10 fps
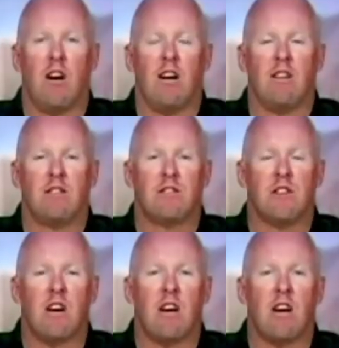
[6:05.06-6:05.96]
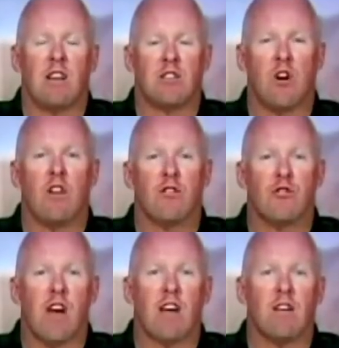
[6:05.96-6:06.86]
I, uh, I saw the
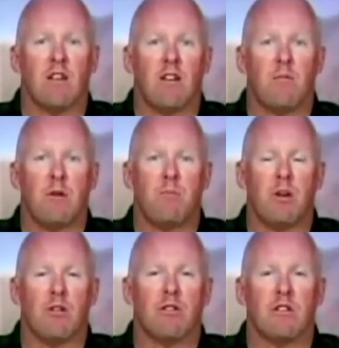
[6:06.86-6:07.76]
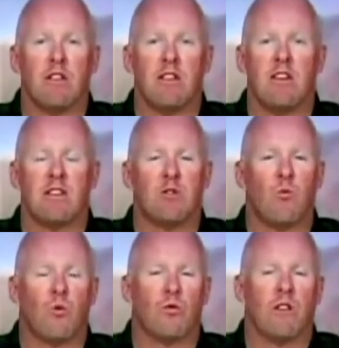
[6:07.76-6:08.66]
track be built. It's
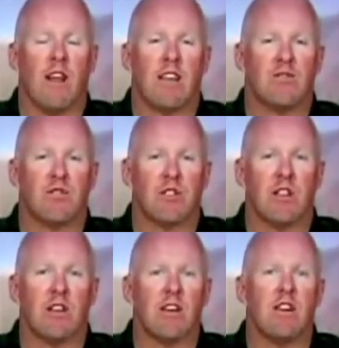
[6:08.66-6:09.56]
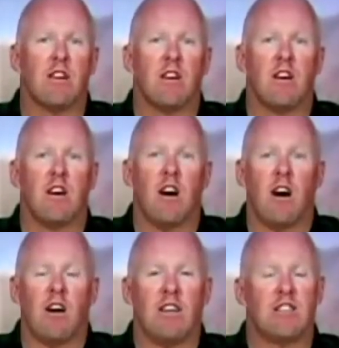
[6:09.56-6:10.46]
a world-class facility.
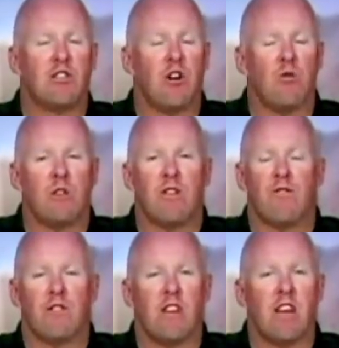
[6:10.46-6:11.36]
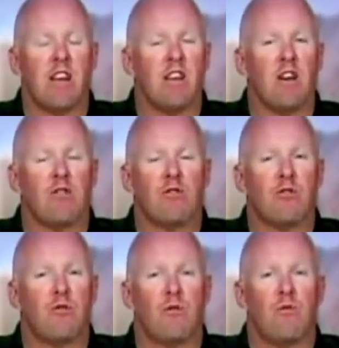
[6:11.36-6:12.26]
Uh, it's no different than any other
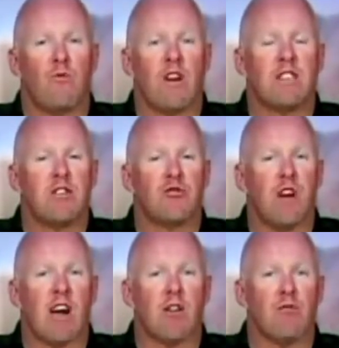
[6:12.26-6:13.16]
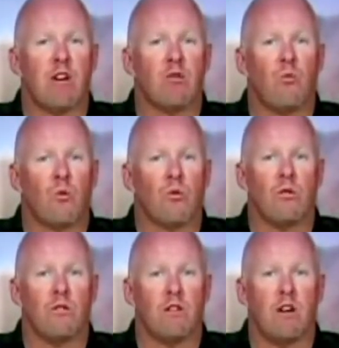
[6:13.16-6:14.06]
racing track around the
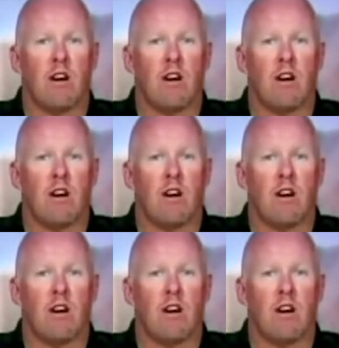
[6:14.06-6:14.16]
world.